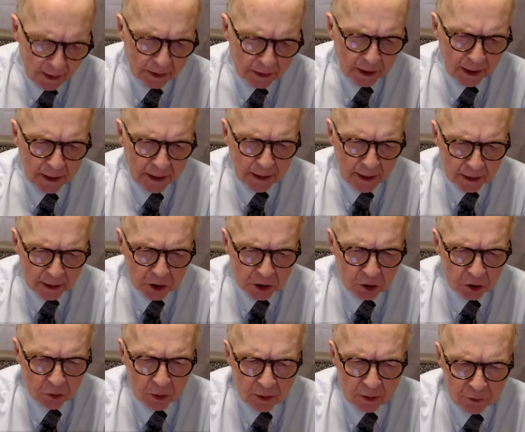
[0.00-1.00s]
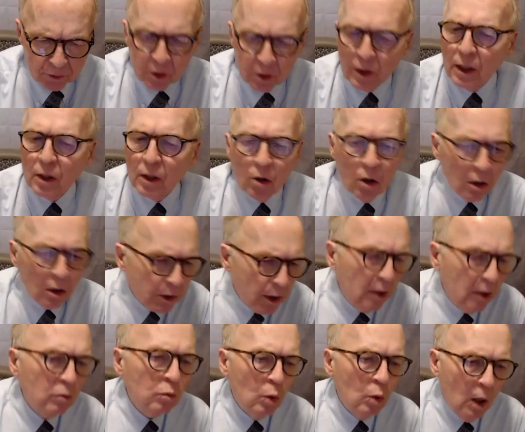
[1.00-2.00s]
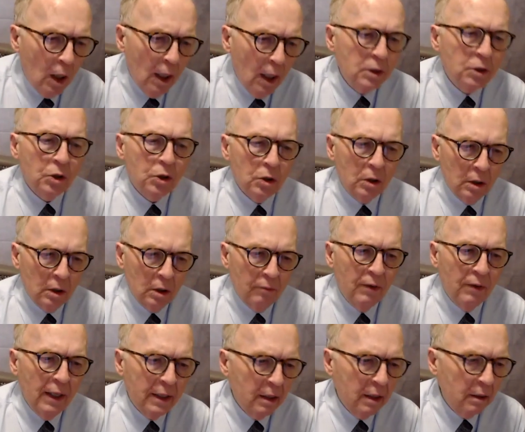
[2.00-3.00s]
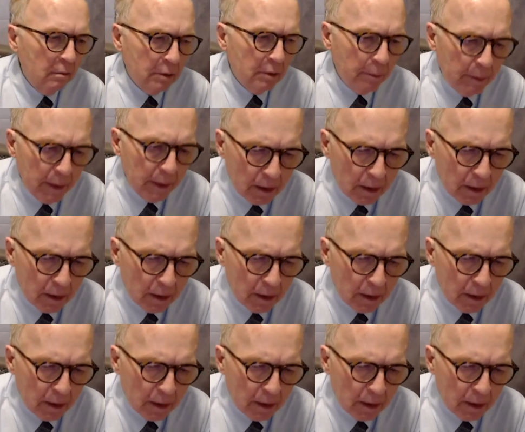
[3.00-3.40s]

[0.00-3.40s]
say yes to it if you can get it all done at once, or if I can be